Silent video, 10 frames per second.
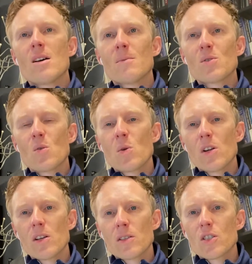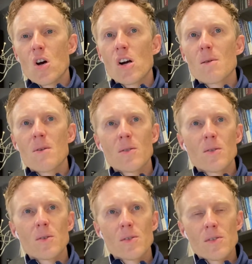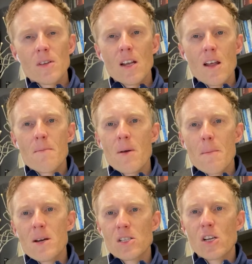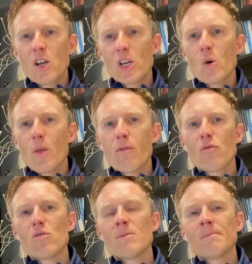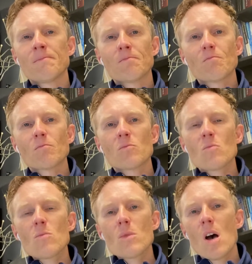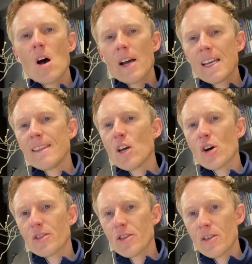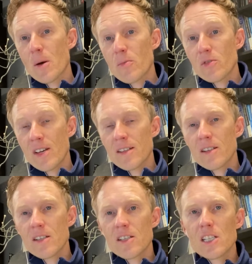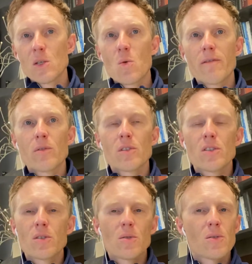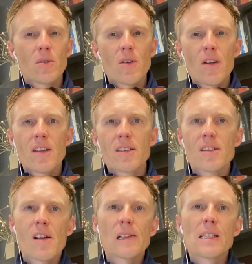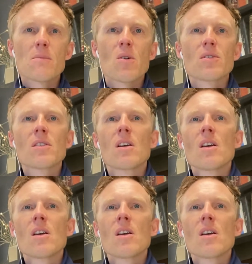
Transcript: So we're going to talk about those, and I'm actually going to go through them in the order that they're presented in TG-142, so not necessarily the most